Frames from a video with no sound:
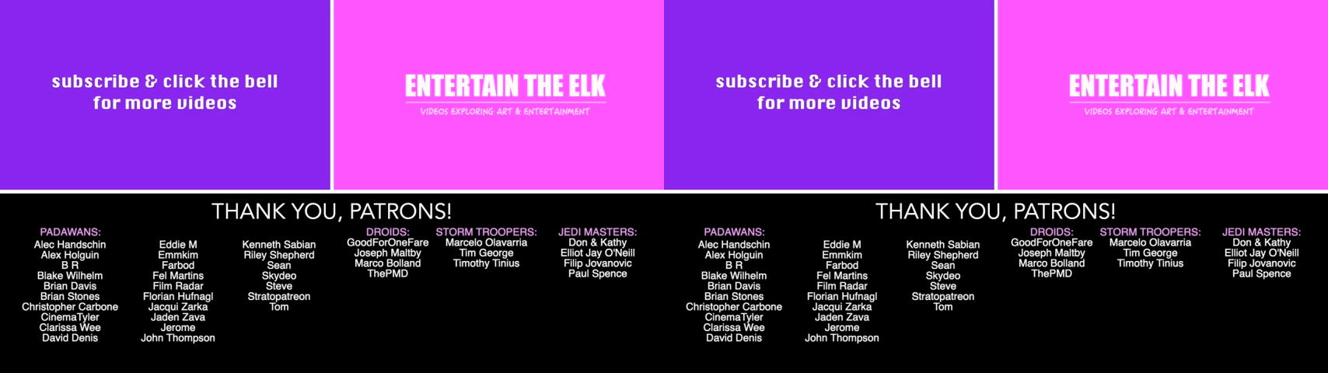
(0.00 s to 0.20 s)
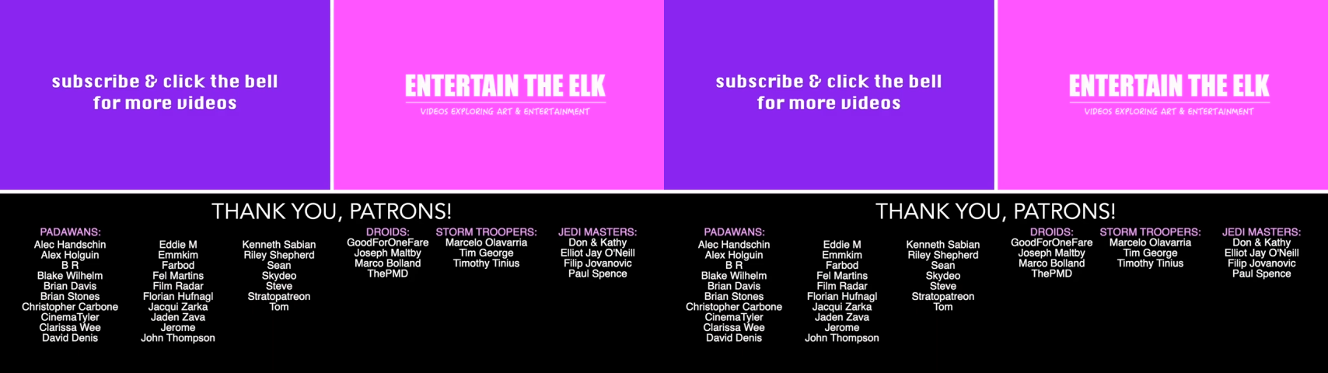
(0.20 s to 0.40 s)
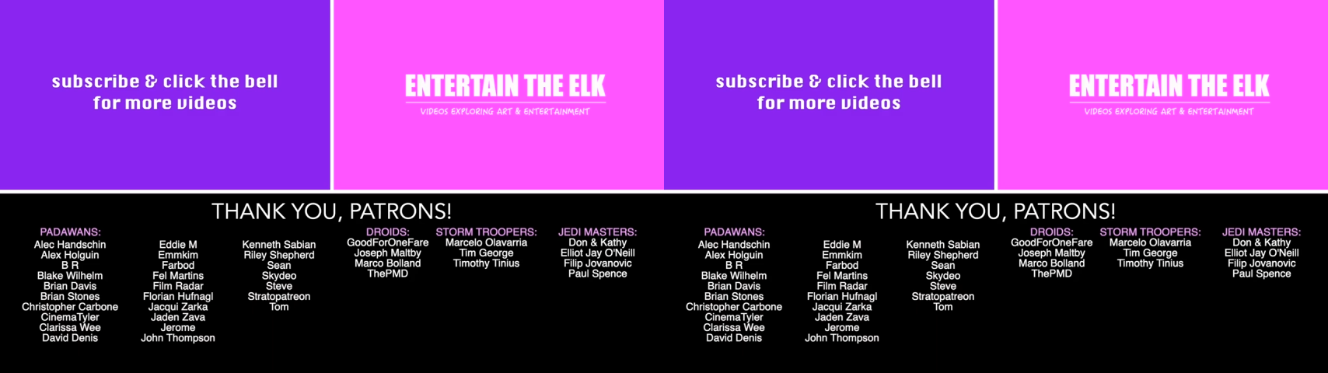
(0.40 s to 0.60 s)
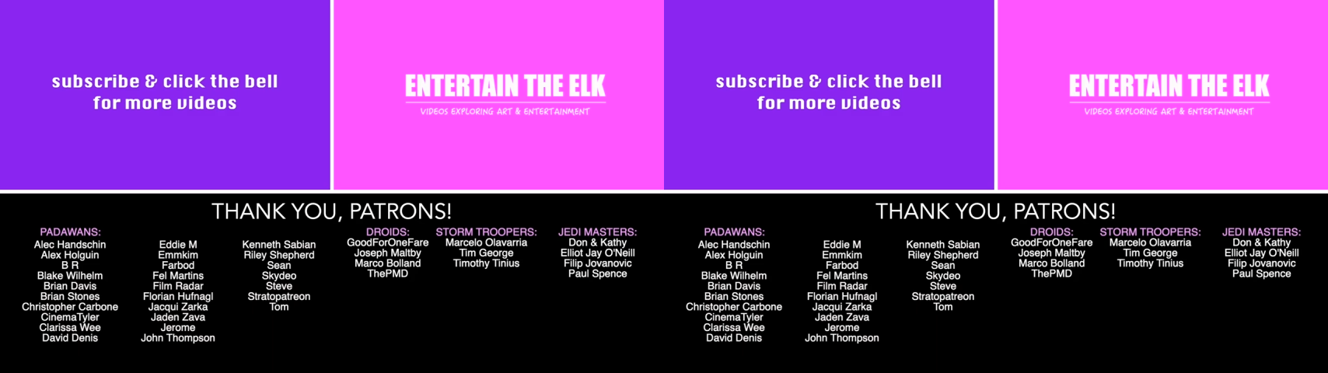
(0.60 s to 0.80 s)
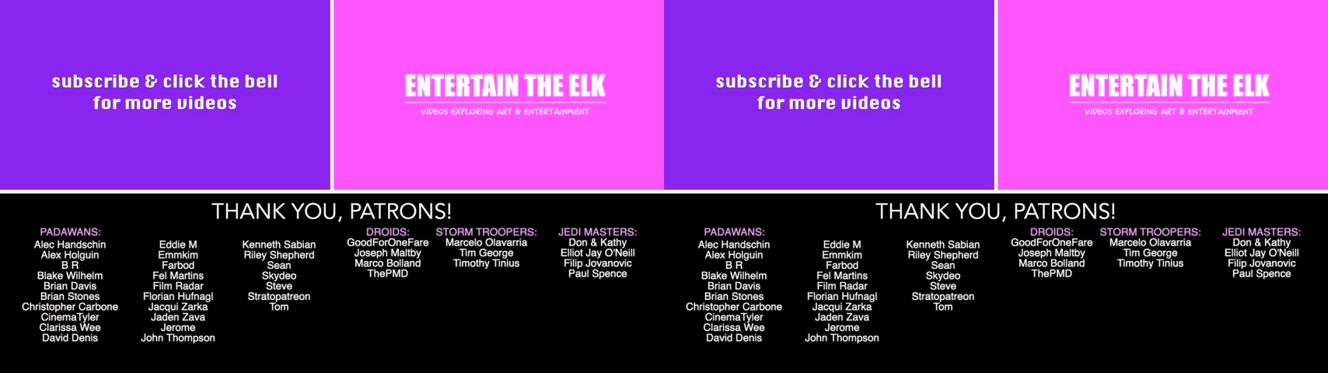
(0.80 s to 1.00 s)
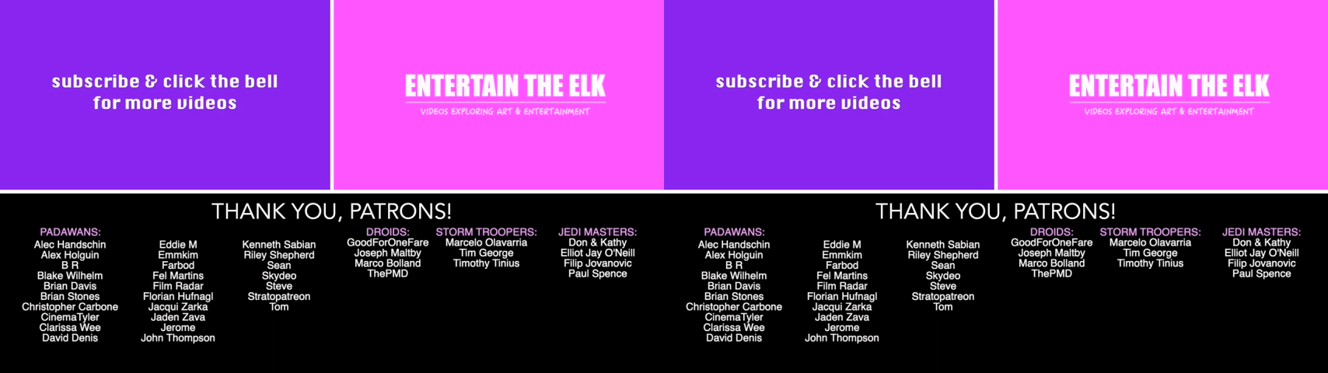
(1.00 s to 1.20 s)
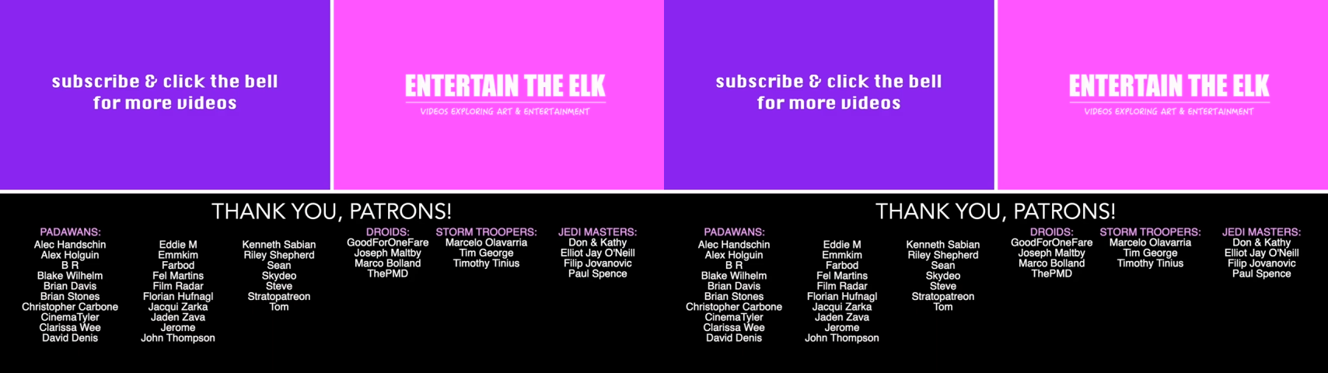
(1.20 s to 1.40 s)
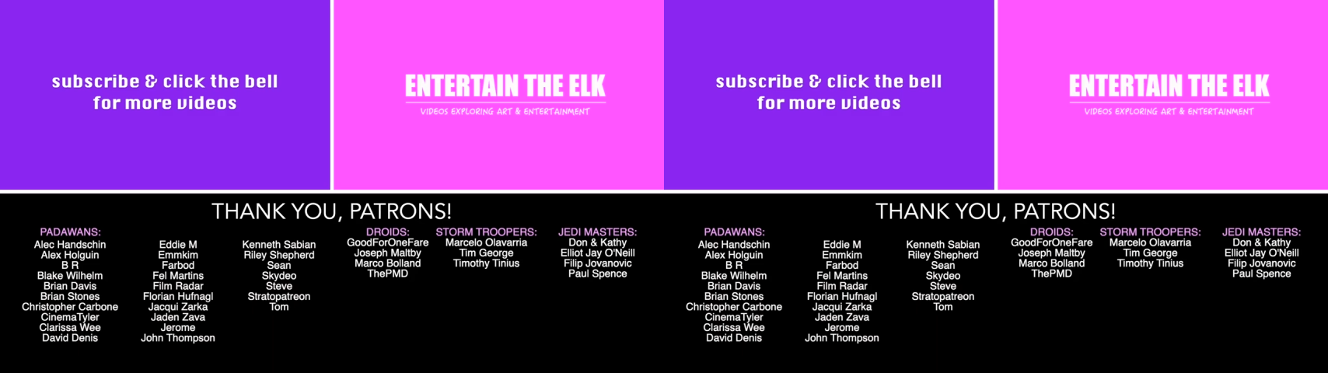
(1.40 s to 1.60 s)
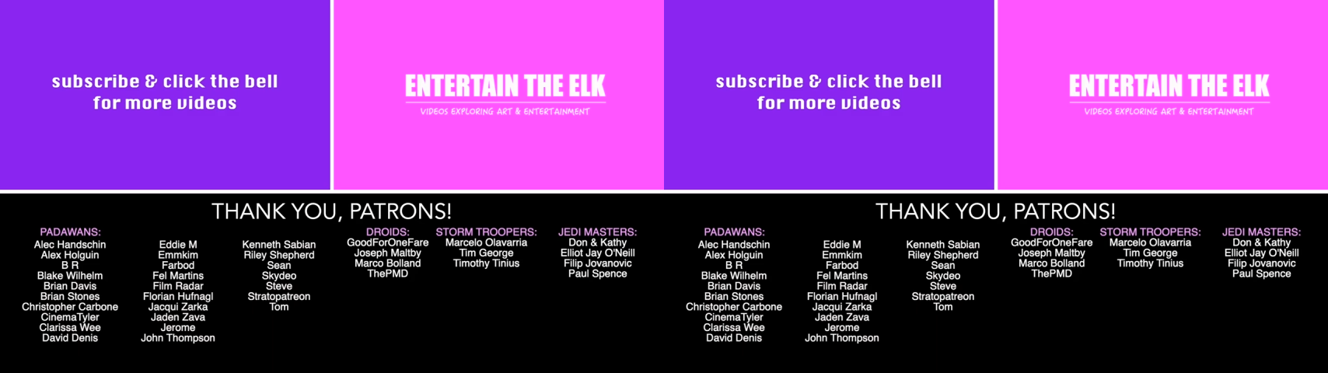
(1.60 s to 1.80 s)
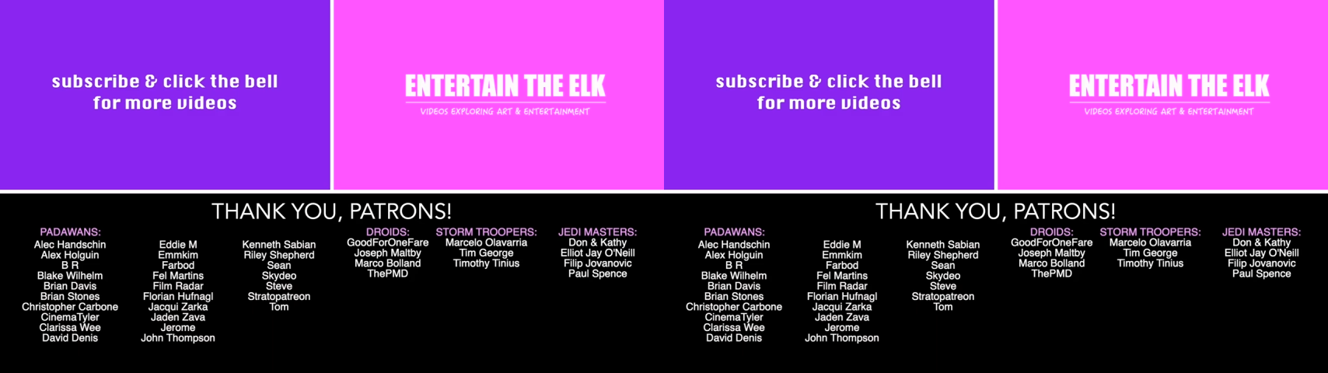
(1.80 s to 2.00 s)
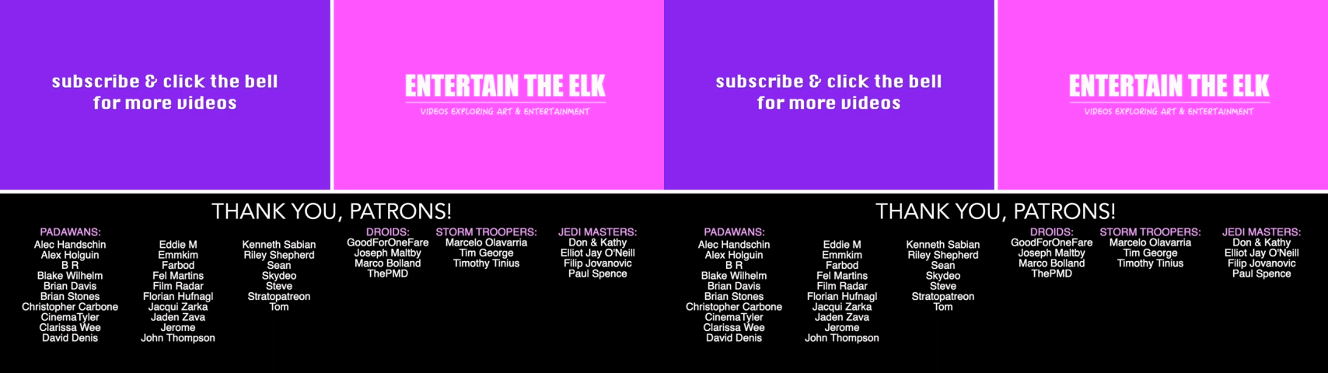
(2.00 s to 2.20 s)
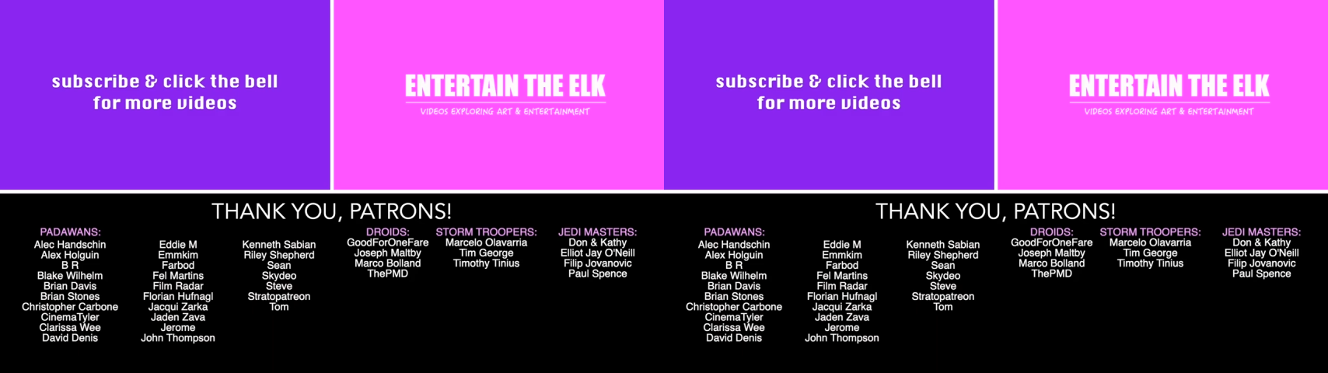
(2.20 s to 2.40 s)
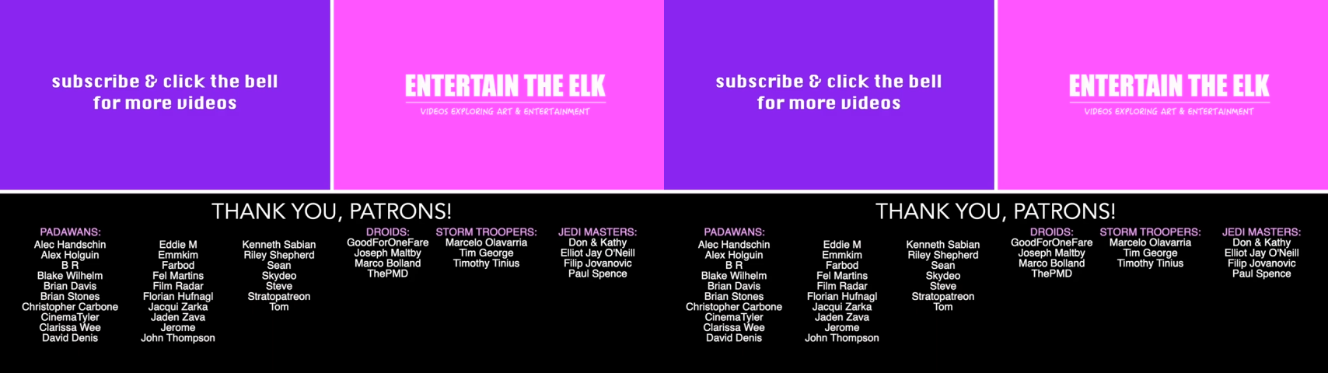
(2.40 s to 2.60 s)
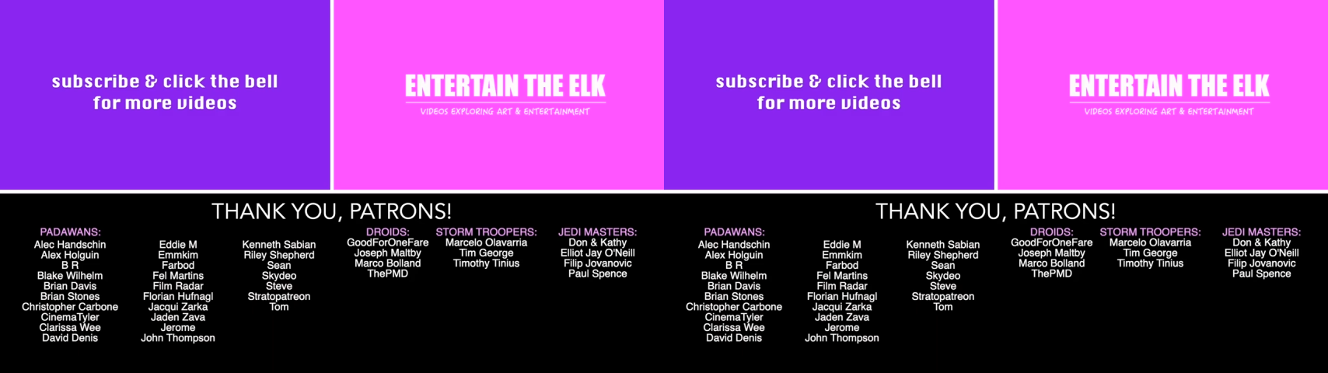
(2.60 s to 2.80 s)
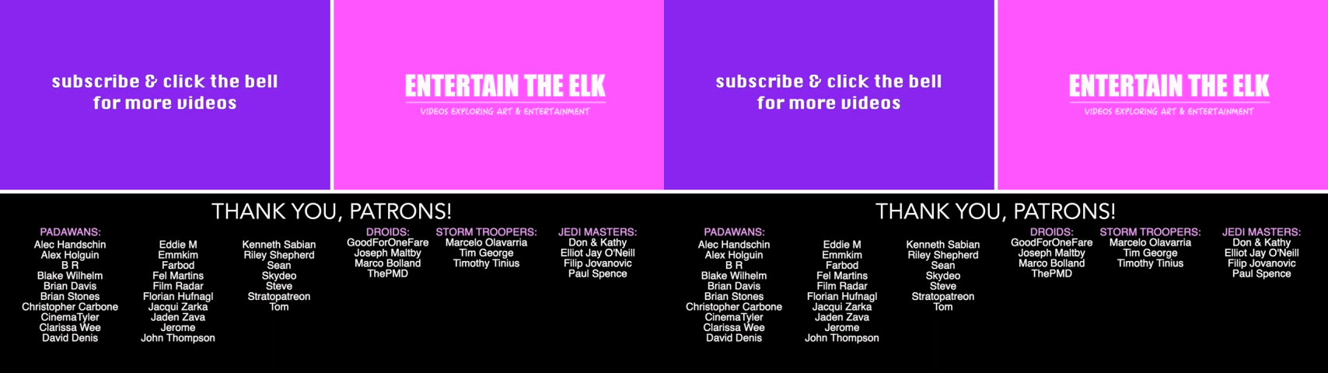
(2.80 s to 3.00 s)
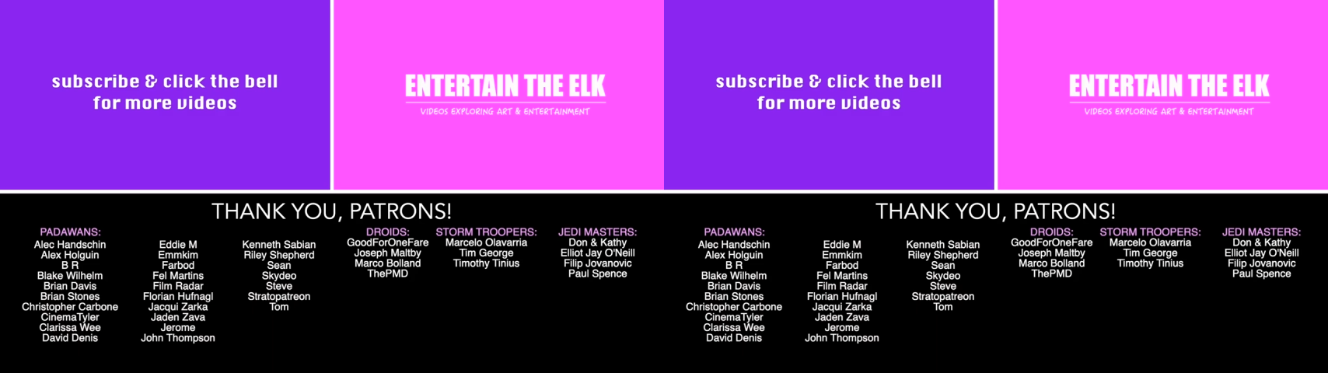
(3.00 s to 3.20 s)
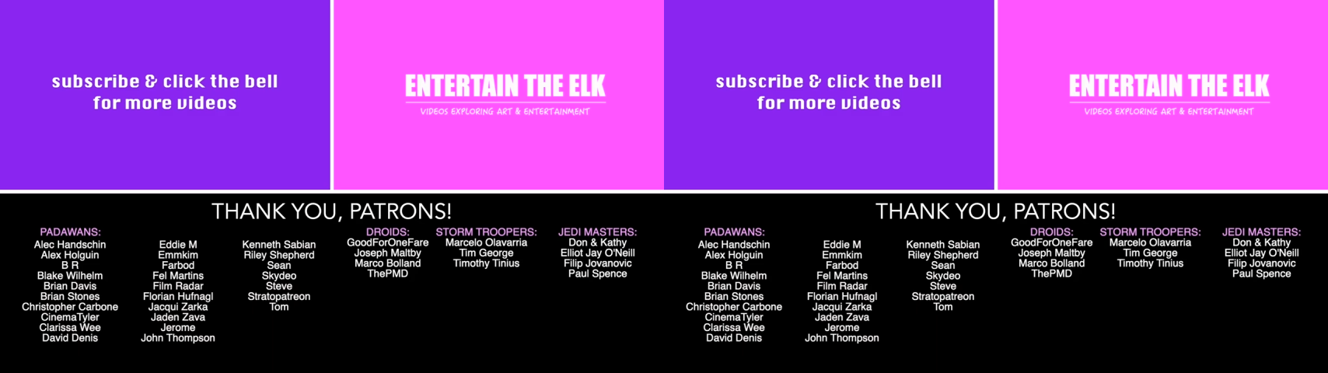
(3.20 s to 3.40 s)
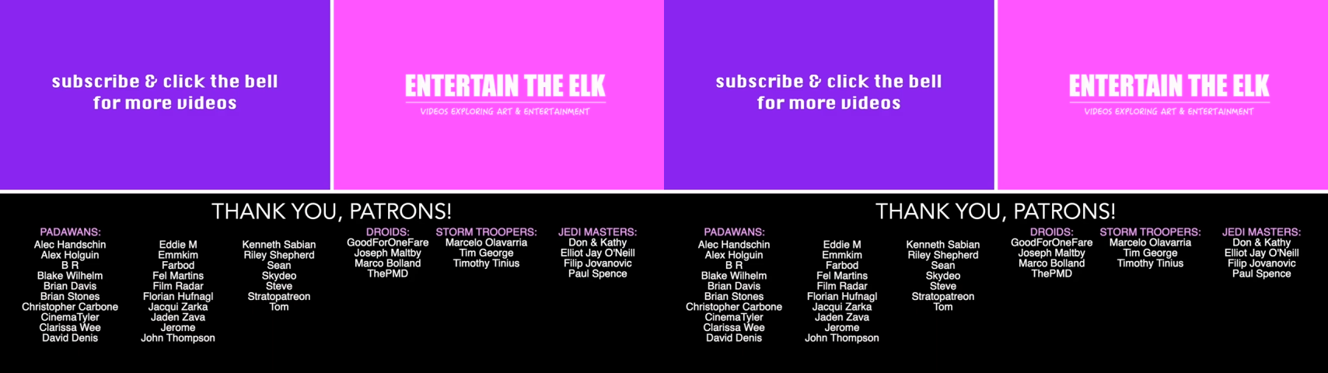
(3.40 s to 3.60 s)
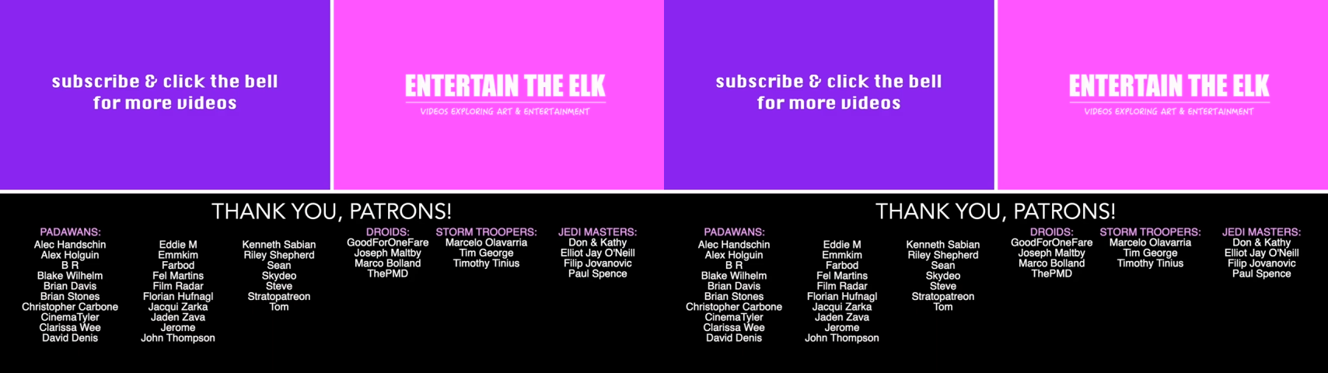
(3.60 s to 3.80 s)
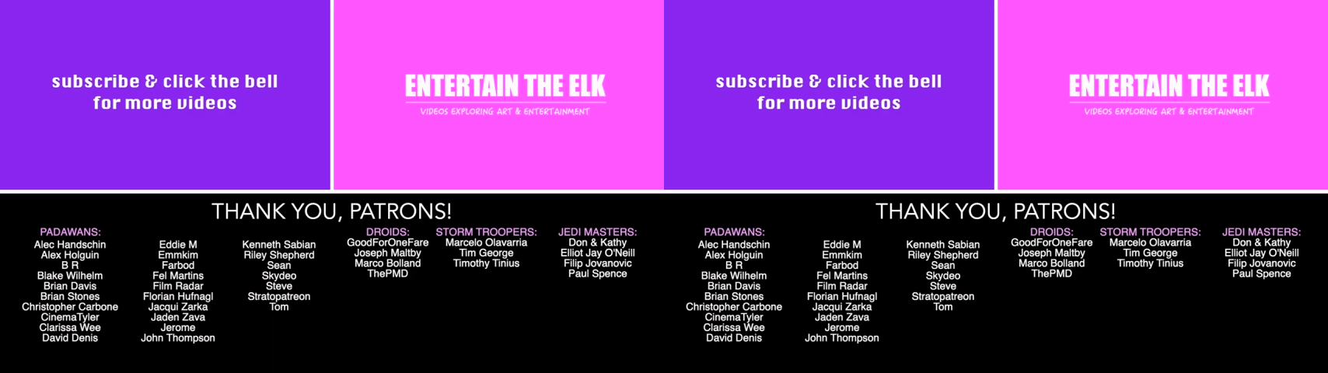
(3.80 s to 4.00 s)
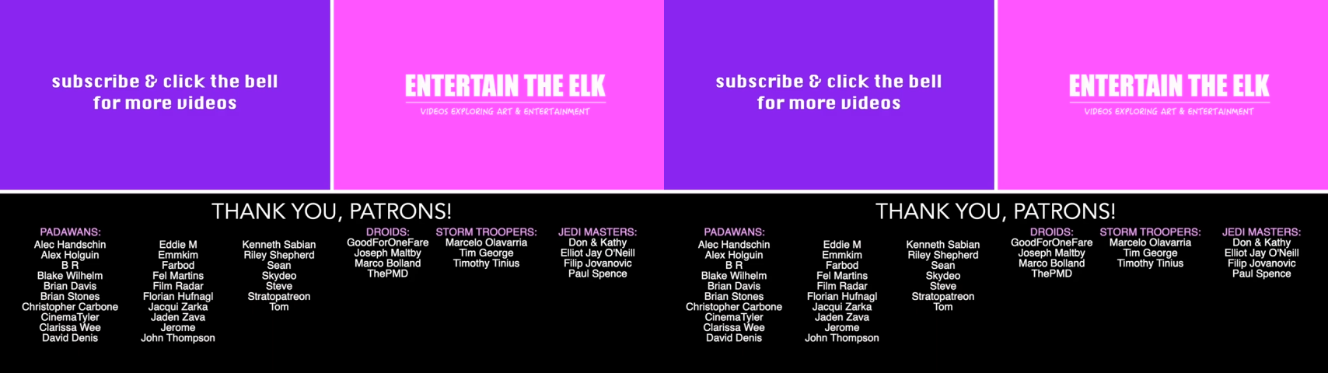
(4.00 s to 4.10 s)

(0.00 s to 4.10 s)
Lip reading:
[unreadable: no face in view]